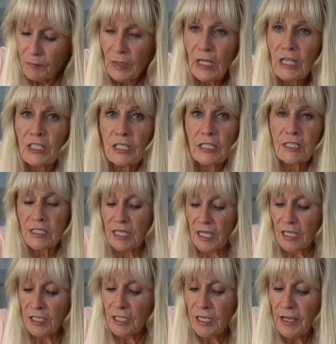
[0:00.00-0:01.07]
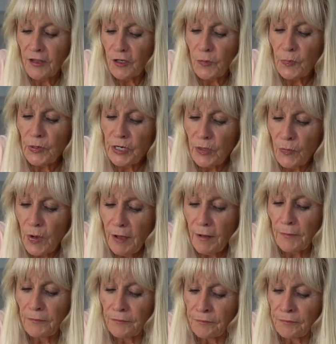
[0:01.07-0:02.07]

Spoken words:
Because it's sticking together pretty well.